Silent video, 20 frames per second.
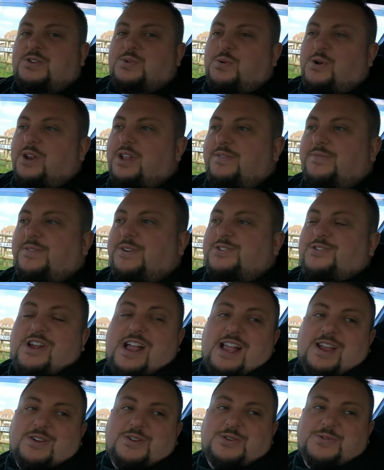"Do you want it for
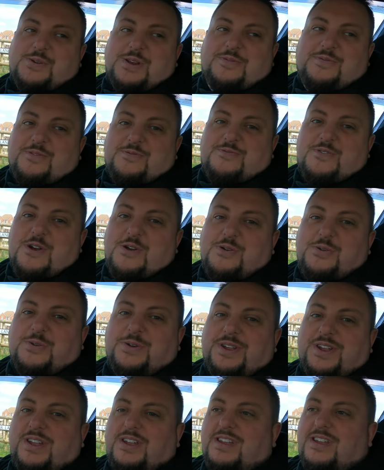track or do you want it for road?"
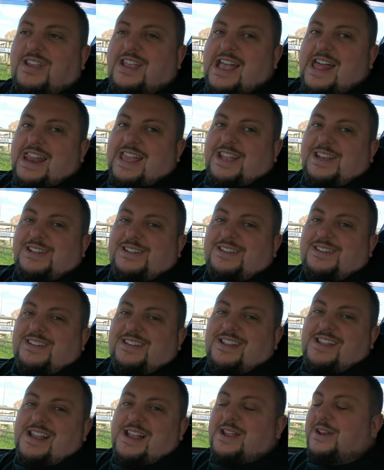Yeah. And
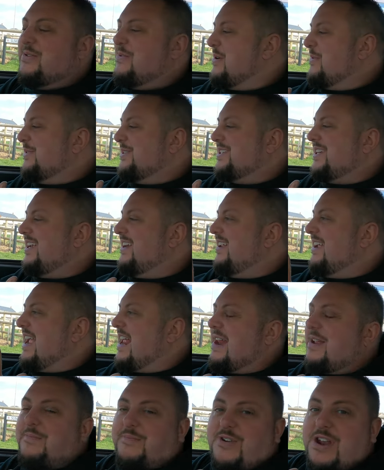I know I was saying
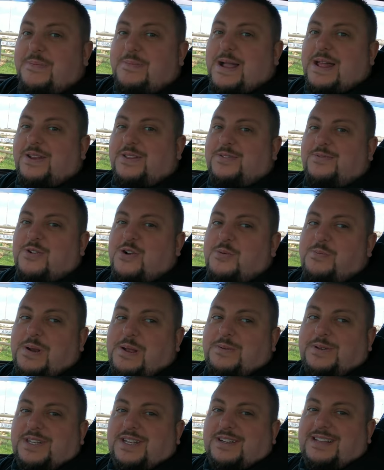again, I'm really bad on the road,
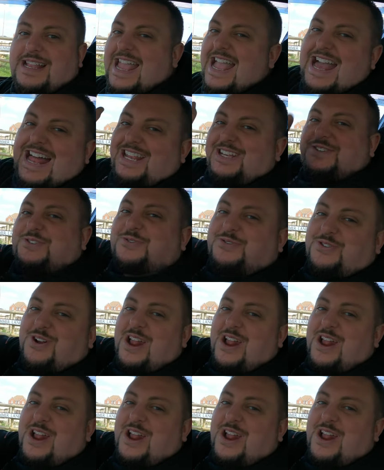but I was like, yeah, let's do